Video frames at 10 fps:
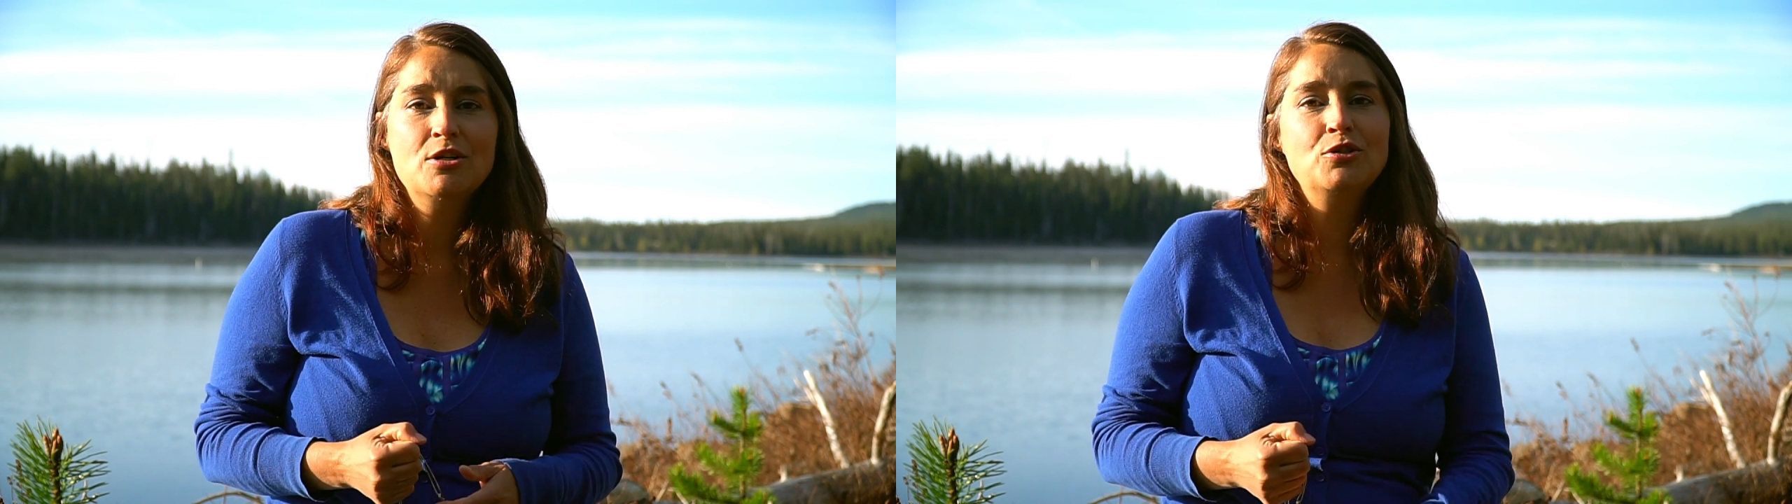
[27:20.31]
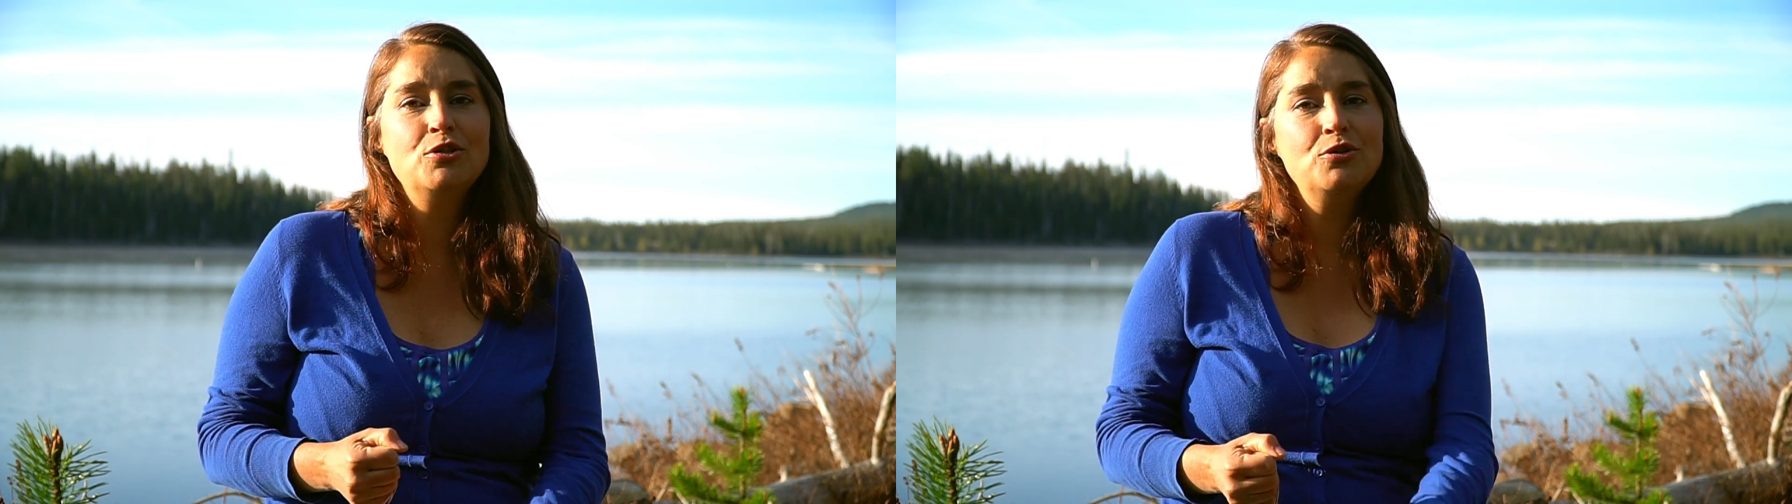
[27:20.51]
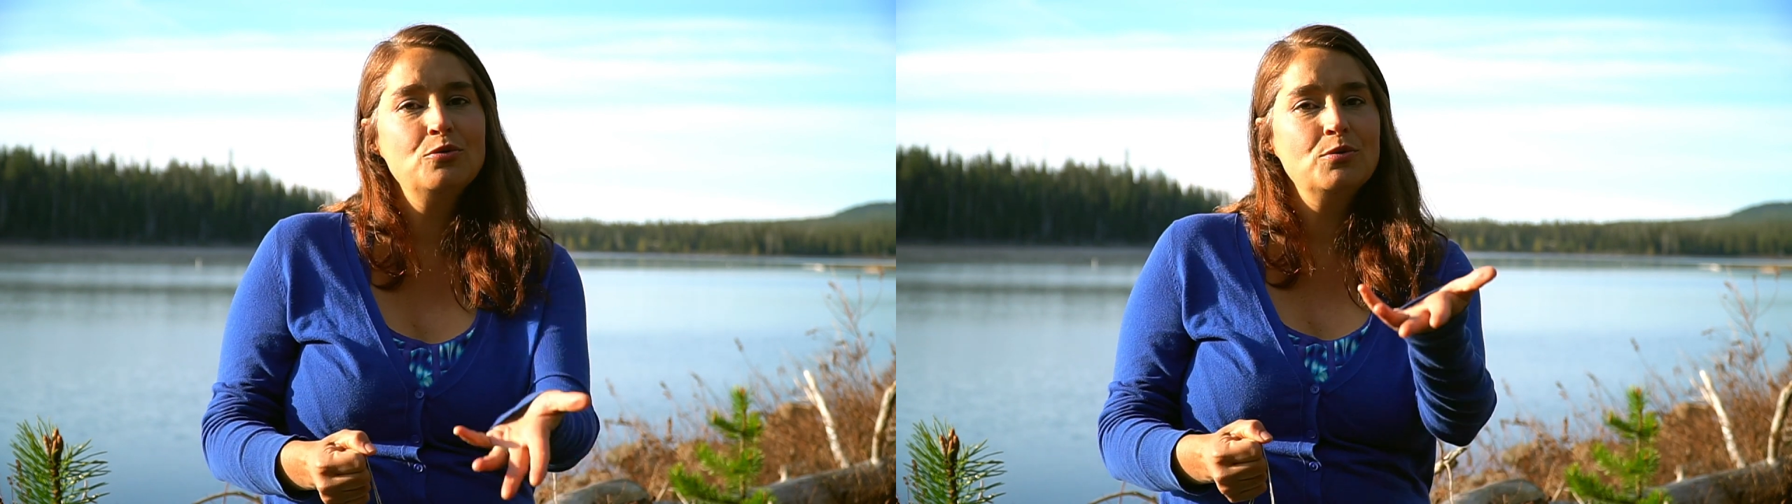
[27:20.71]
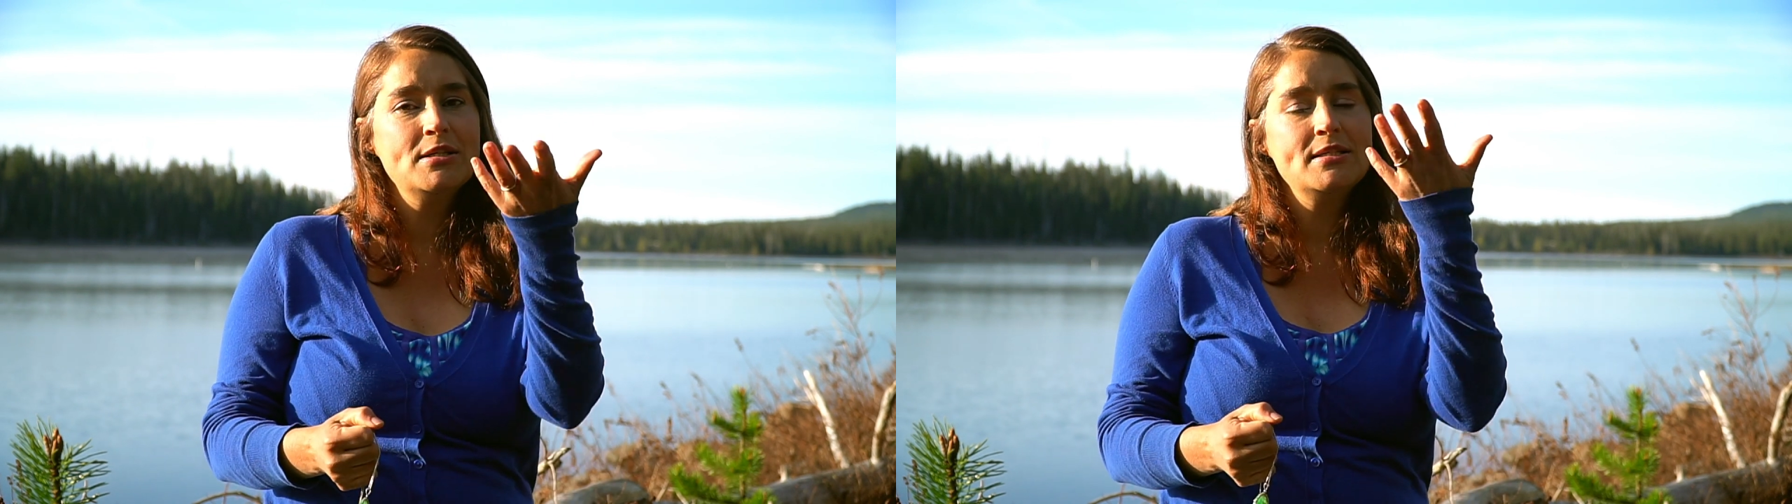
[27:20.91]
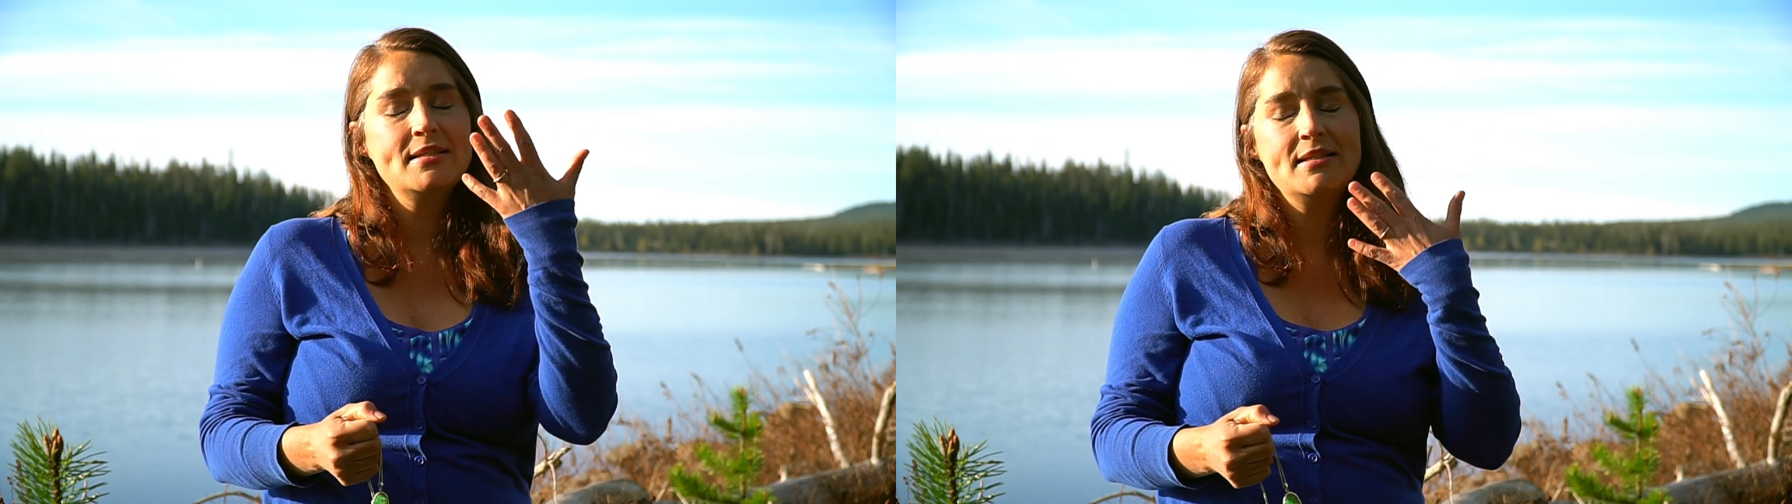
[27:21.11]
to
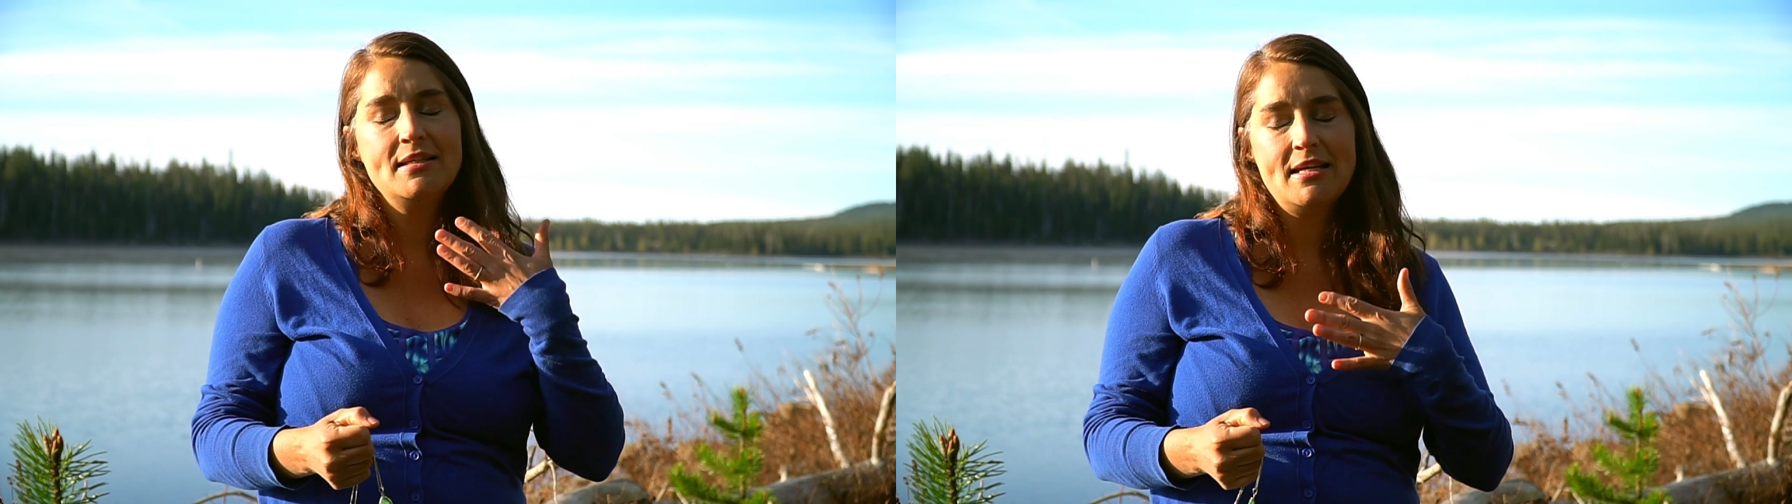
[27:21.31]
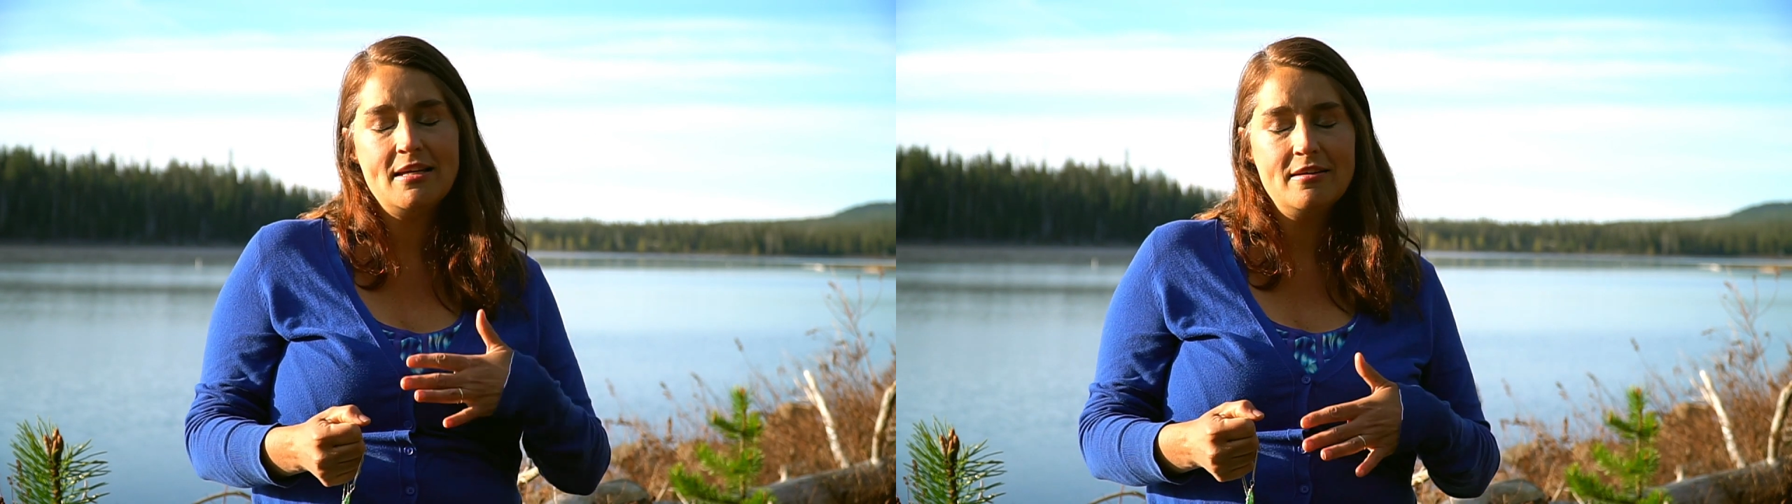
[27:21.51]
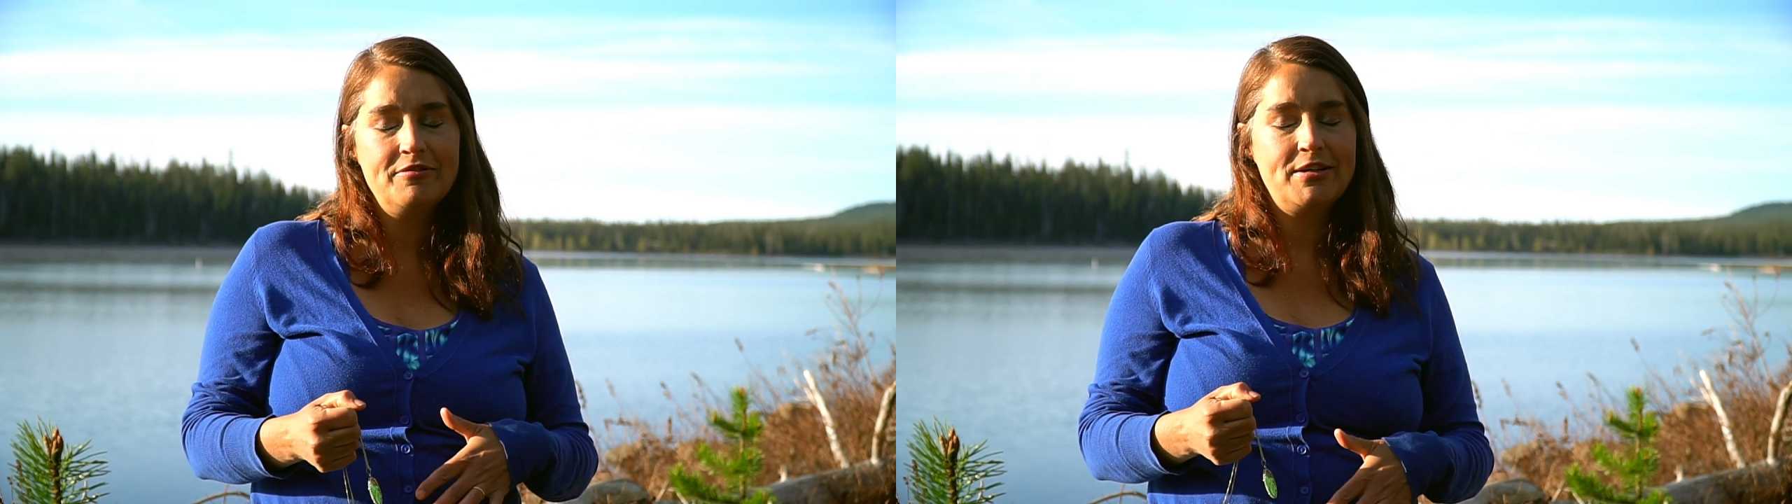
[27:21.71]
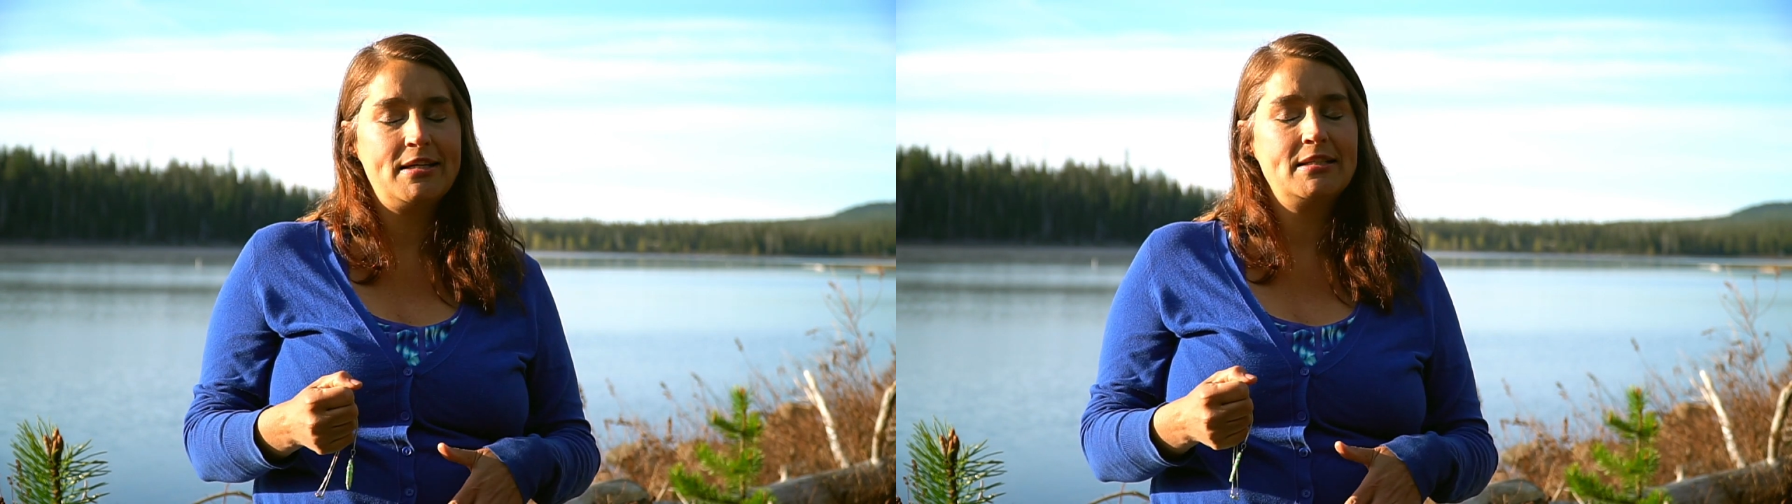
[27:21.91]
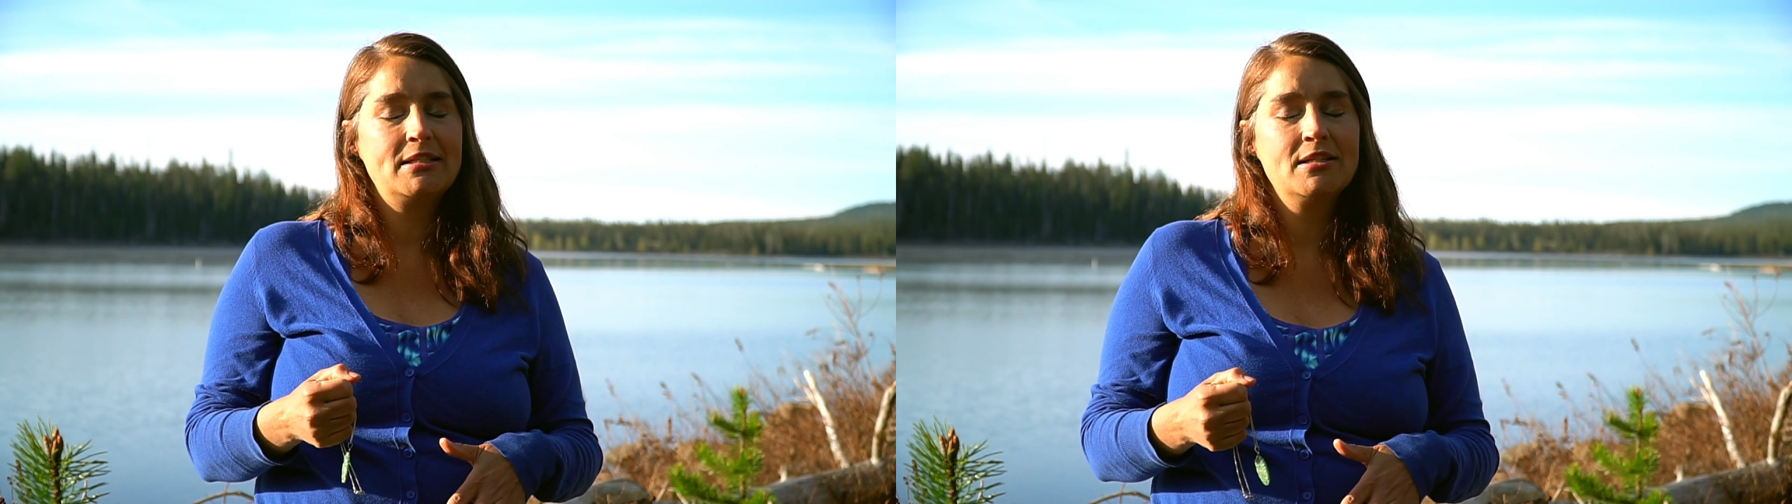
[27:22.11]
receive
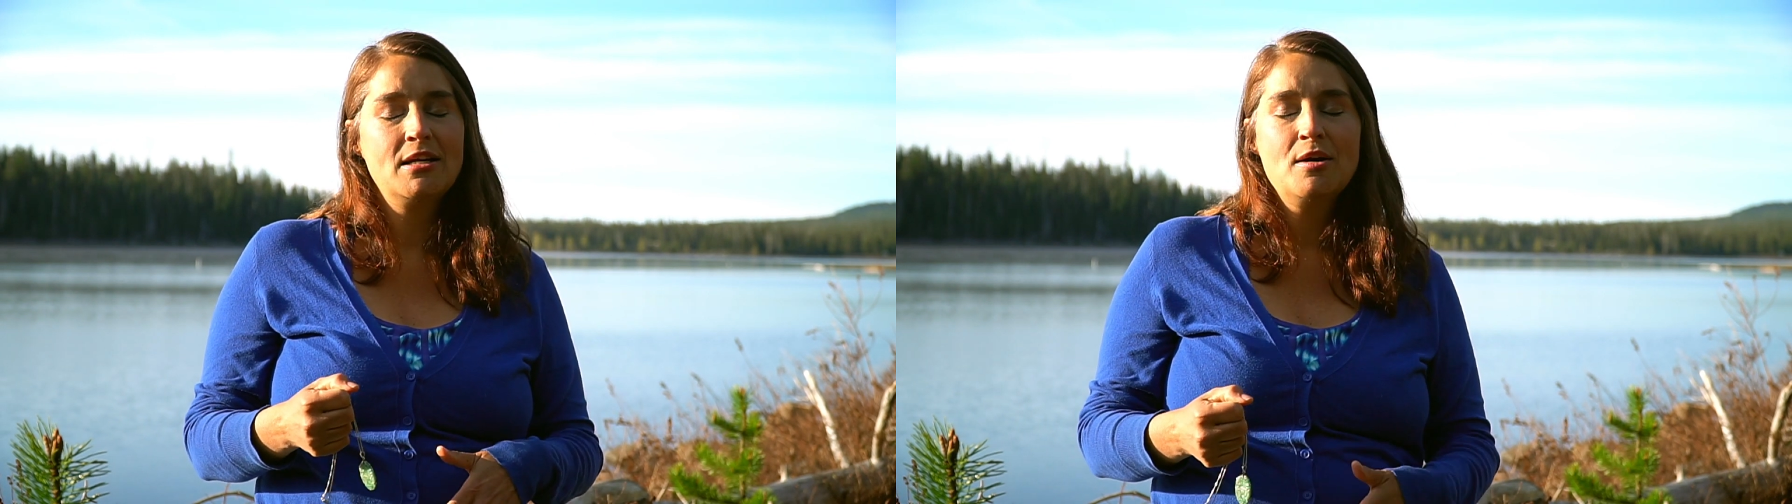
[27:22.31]
it.